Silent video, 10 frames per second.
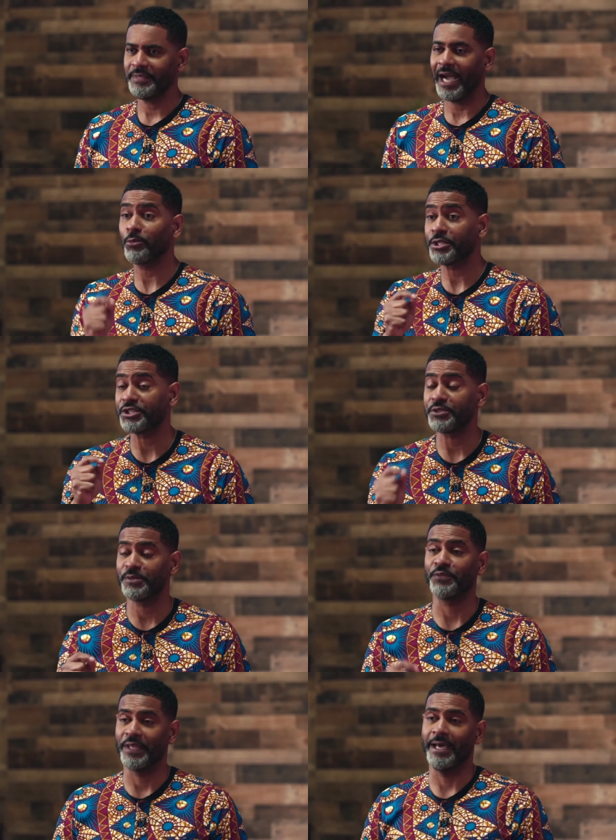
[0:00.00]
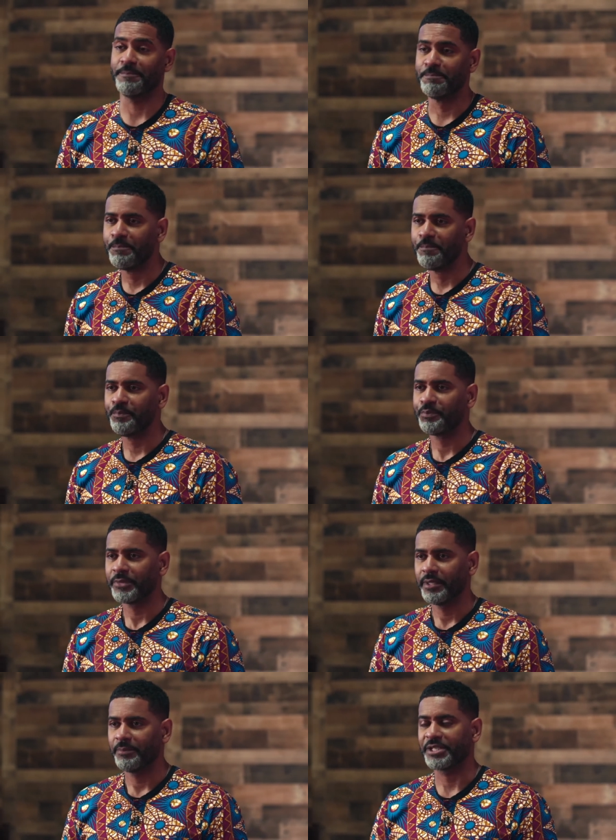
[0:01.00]
I would dispute that,
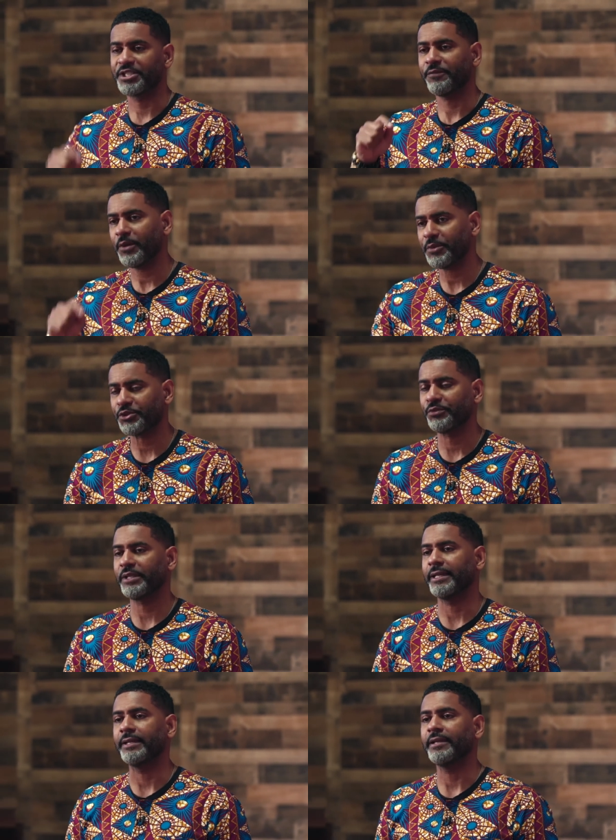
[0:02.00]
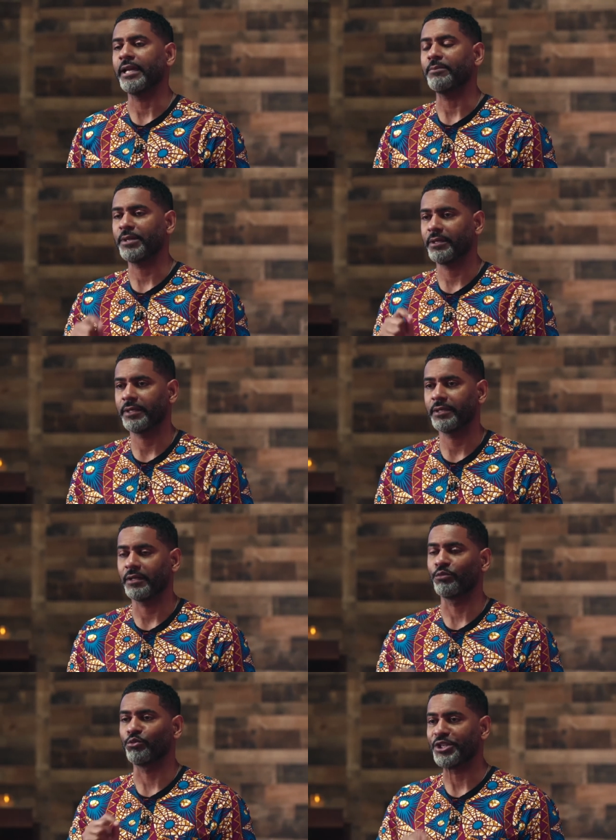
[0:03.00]
because if we were truly in a period
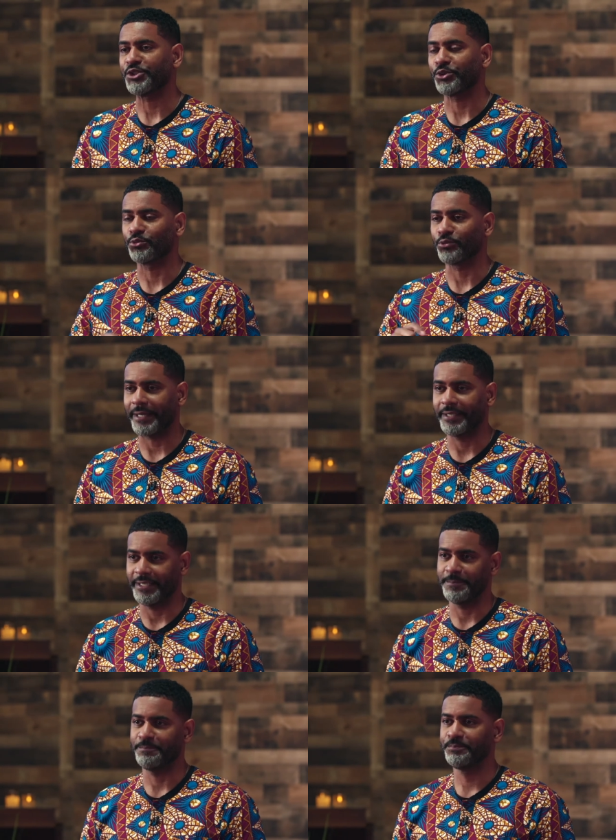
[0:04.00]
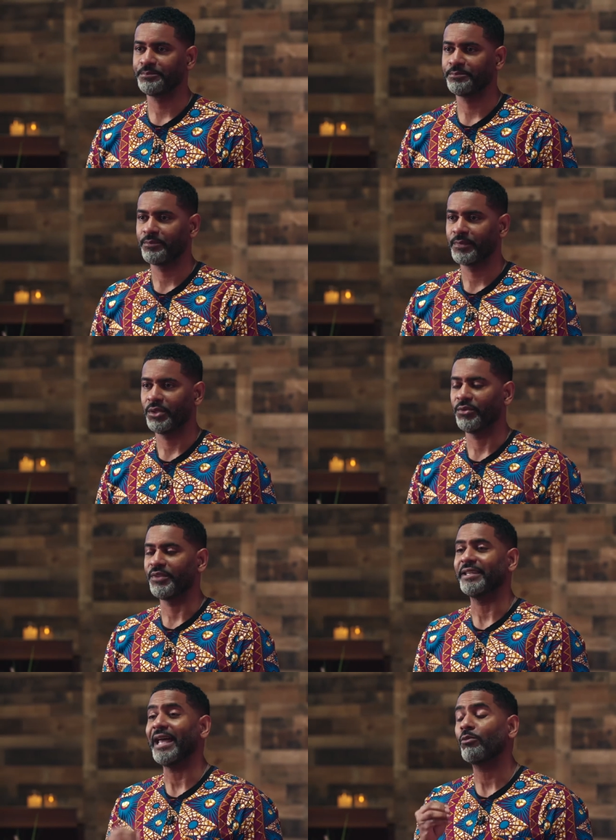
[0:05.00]
of racial reckoning,
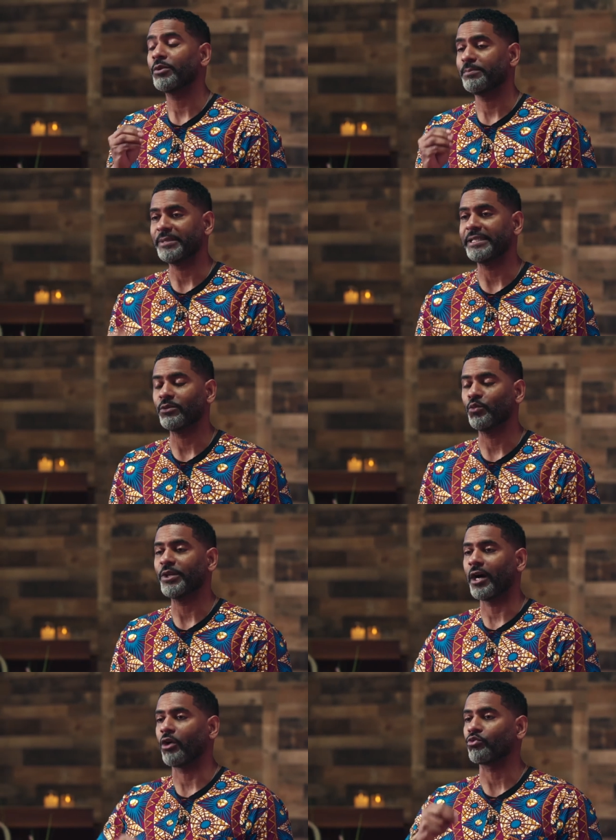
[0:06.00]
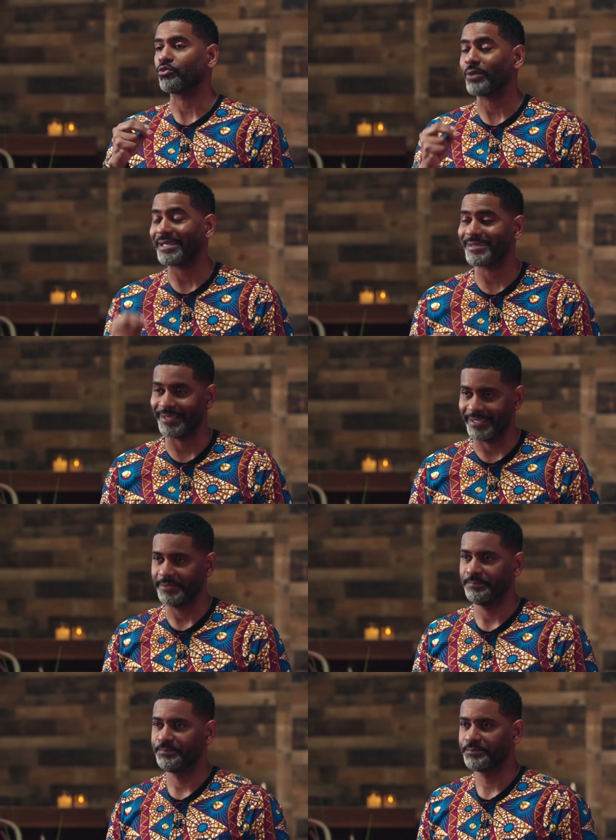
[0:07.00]
then that would mean we are wrestling.
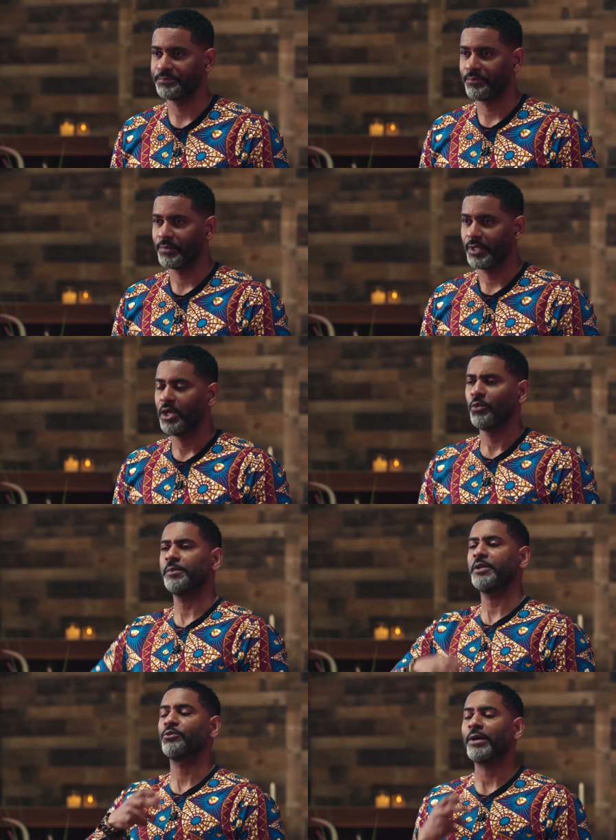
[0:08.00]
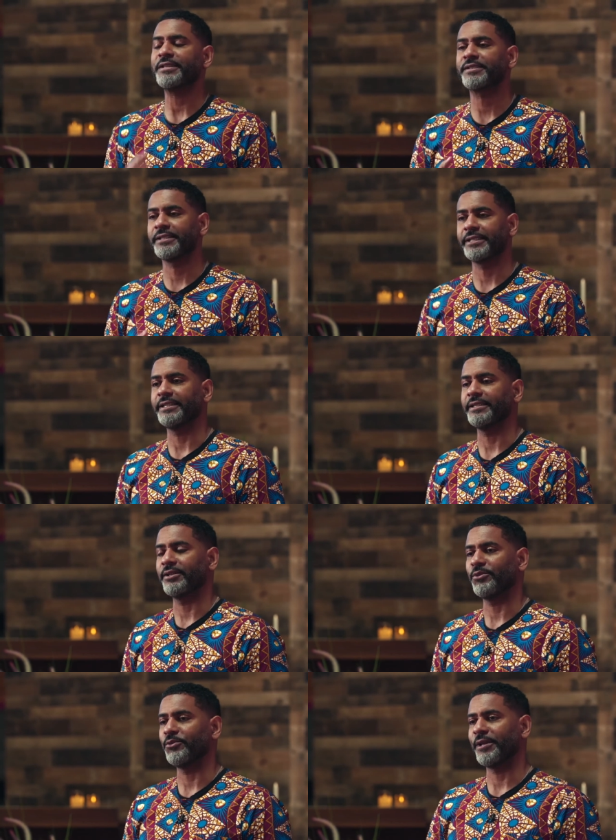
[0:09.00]
We'll be wrestling
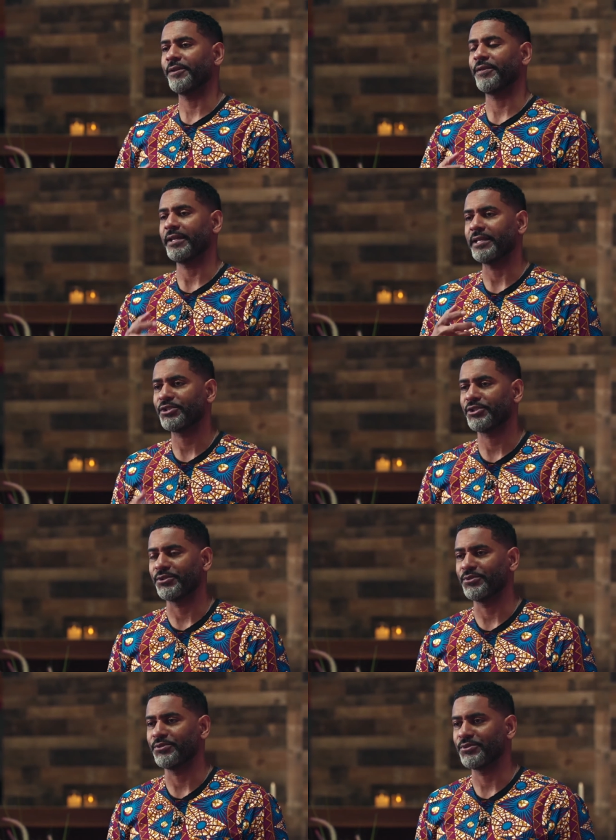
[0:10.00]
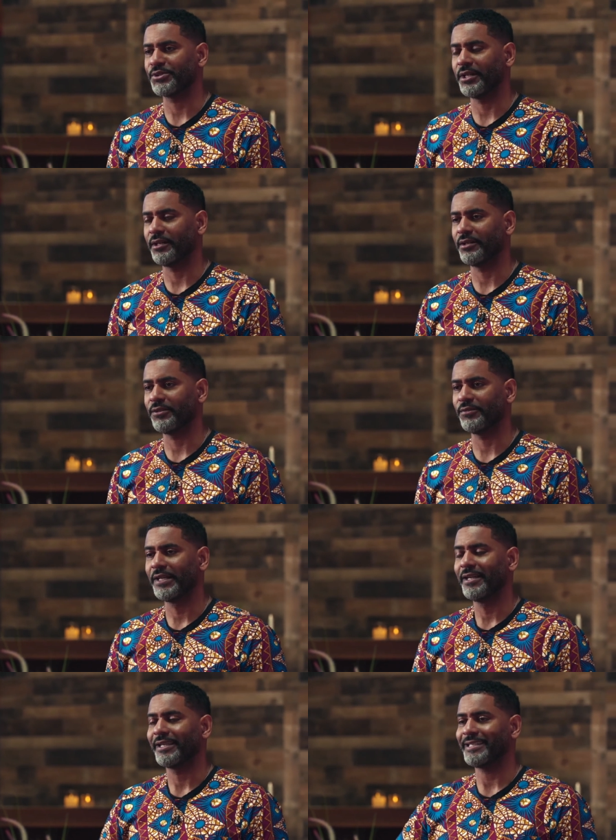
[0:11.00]
with issues of
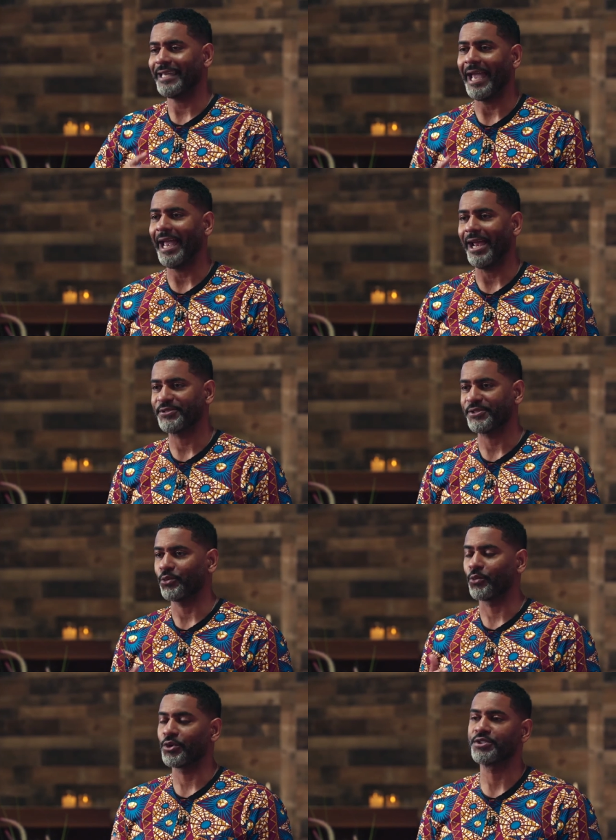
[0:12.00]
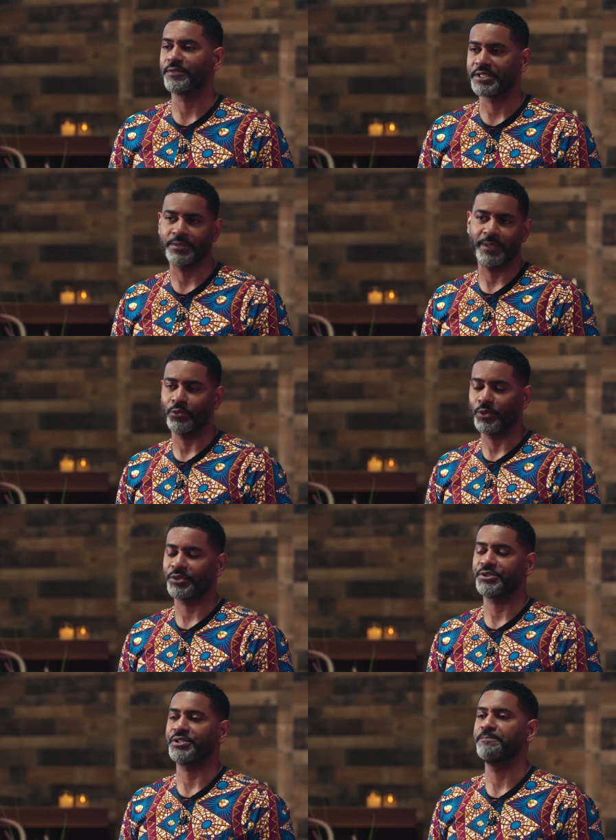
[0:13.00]
caste, in the words of Isabel
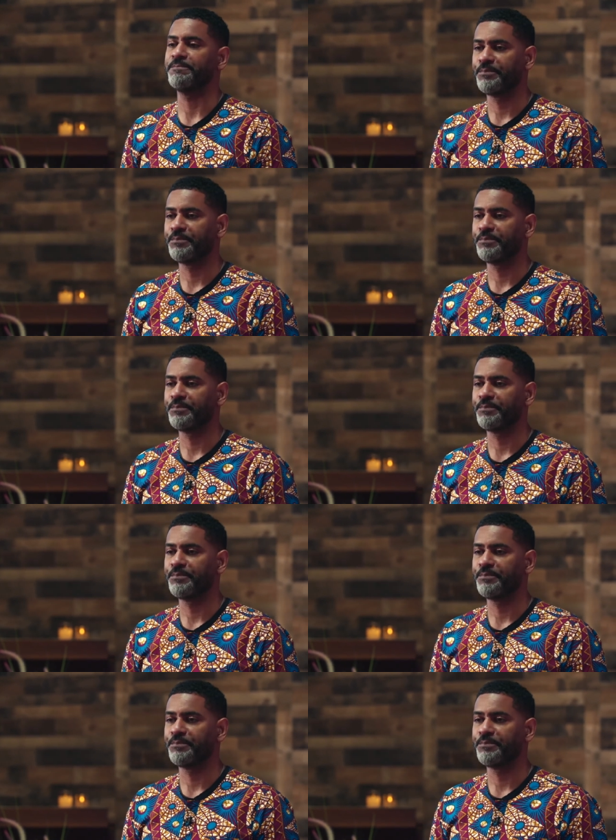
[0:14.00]
Wilkerson.